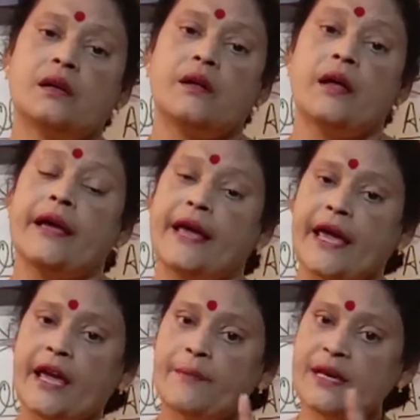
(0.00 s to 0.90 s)
A,
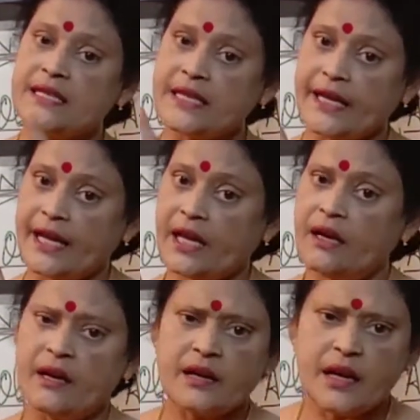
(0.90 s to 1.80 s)
B, C, D,
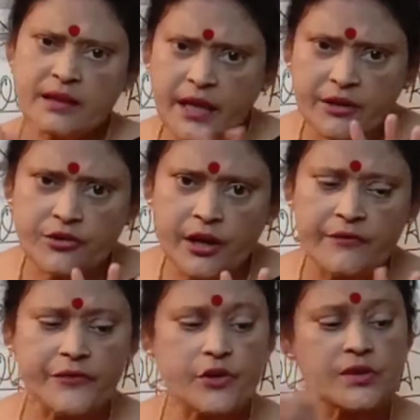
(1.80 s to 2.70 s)
nothing to confuse.
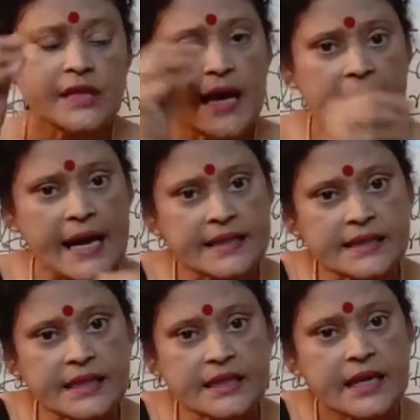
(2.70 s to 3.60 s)
Acid,
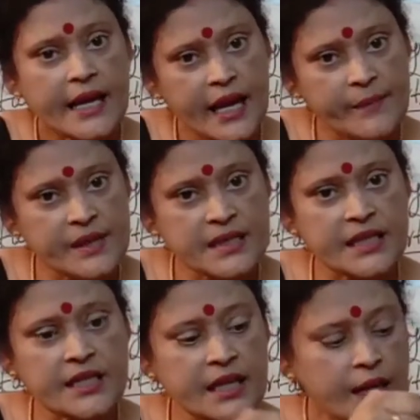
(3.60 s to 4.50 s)
A, B, C, D,
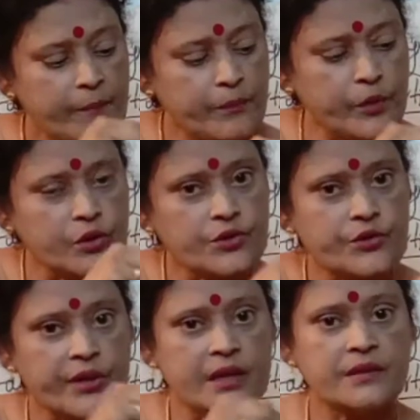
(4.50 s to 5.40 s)
blue to red.
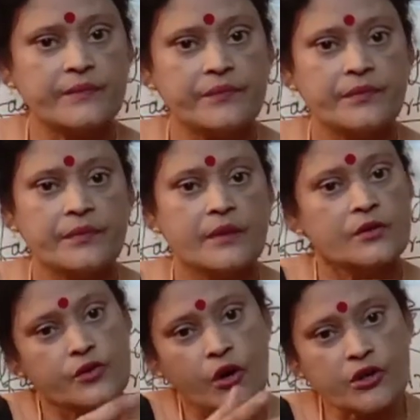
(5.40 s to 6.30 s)
So
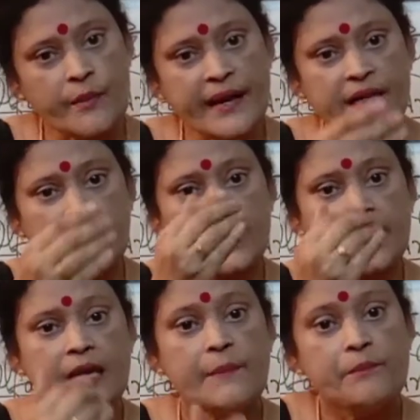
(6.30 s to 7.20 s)
automatically
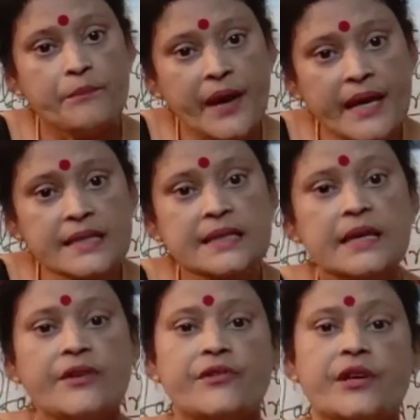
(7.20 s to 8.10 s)
base,
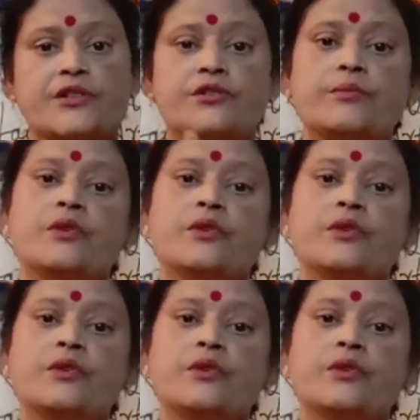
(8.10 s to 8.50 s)
red to blue.